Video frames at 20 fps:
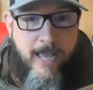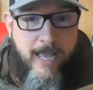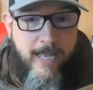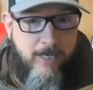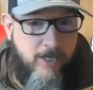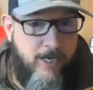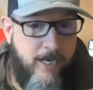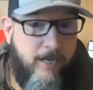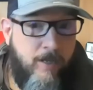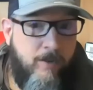
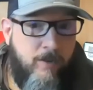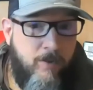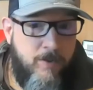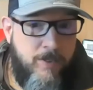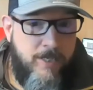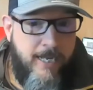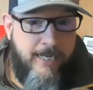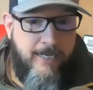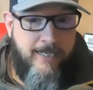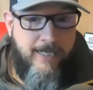And check on
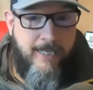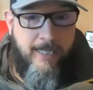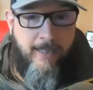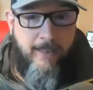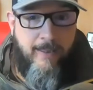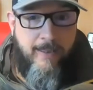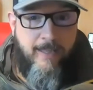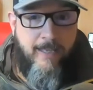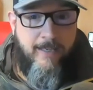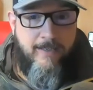those
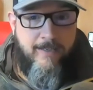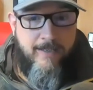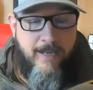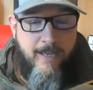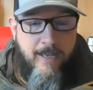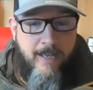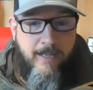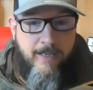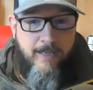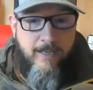nineteen things.
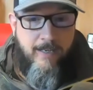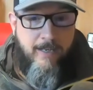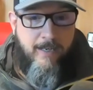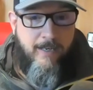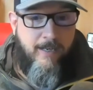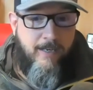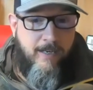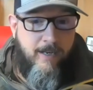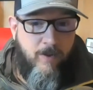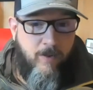Do,
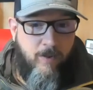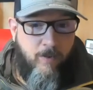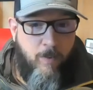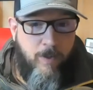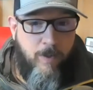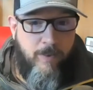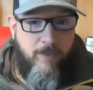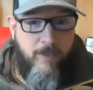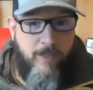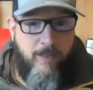you know, the
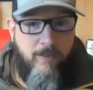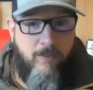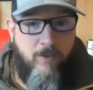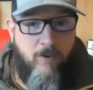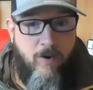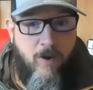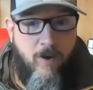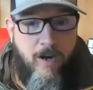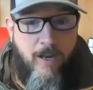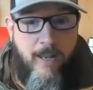one thing that
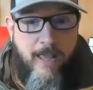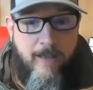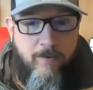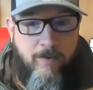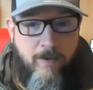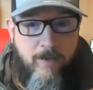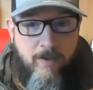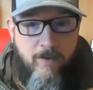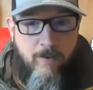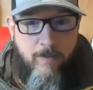they're not allowed
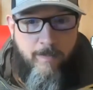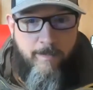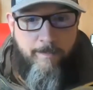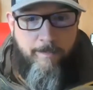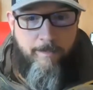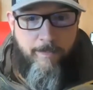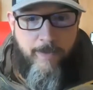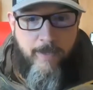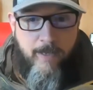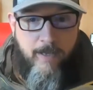to do?
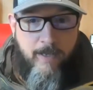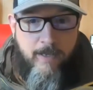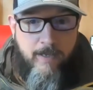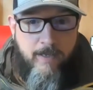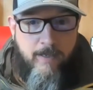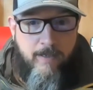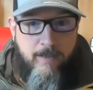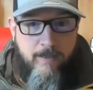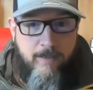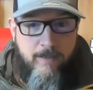
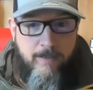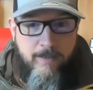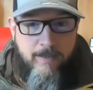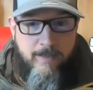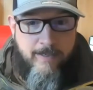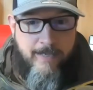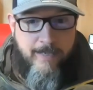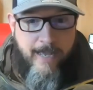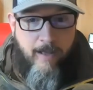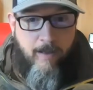
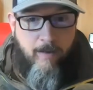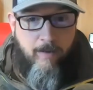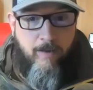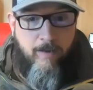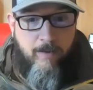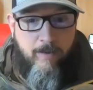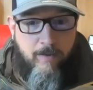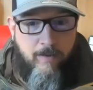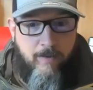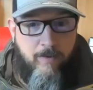
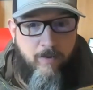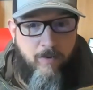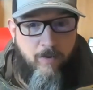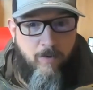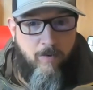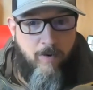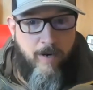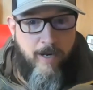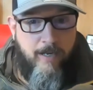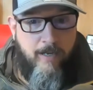Sell,
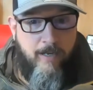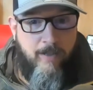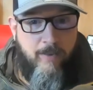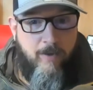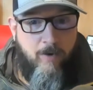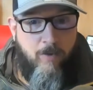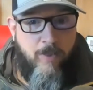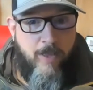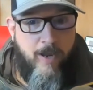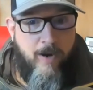right?
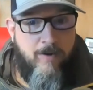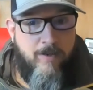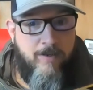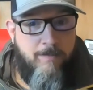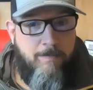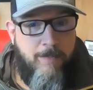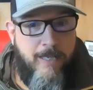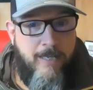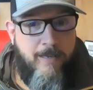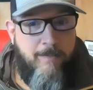They're there
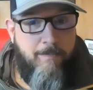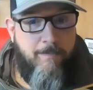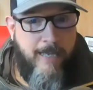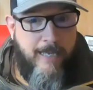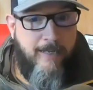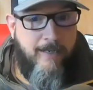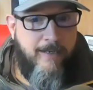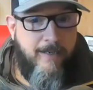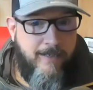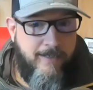to be a
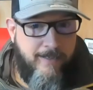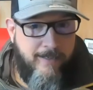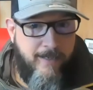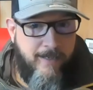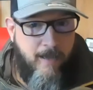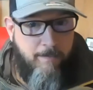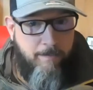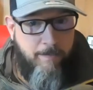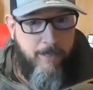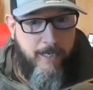maintenance
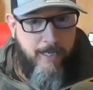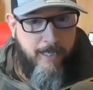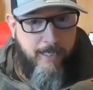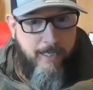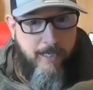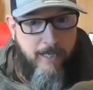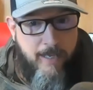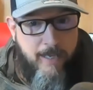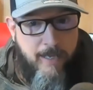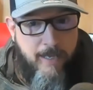
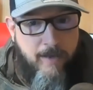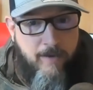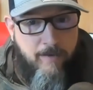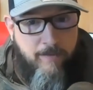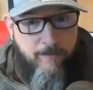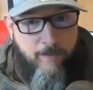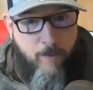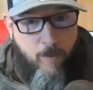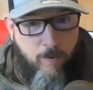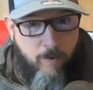company
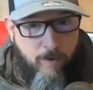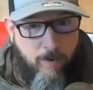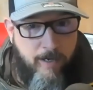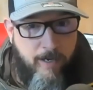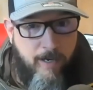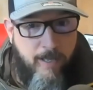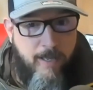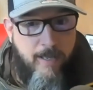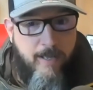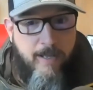for
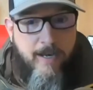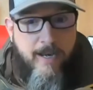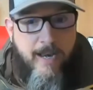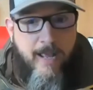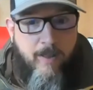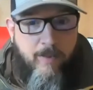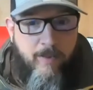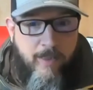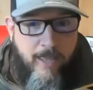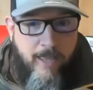it.
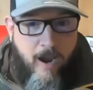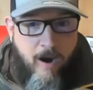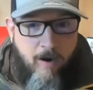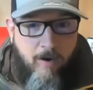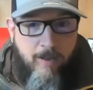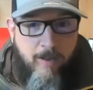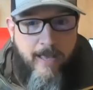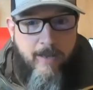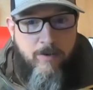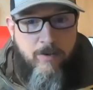Now, they are
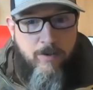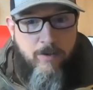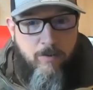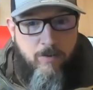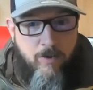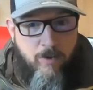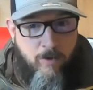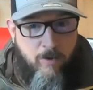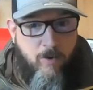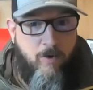allowed to
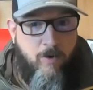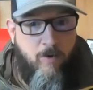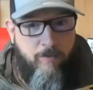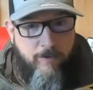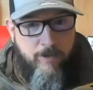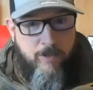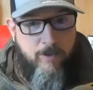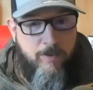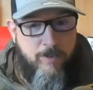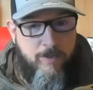turn it
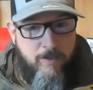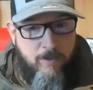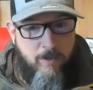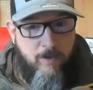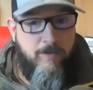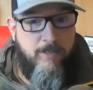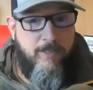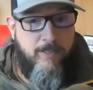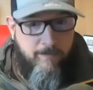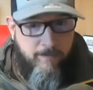over to a
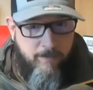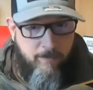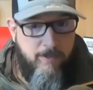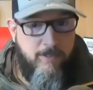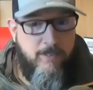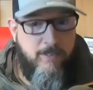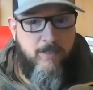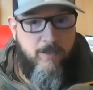service if there is a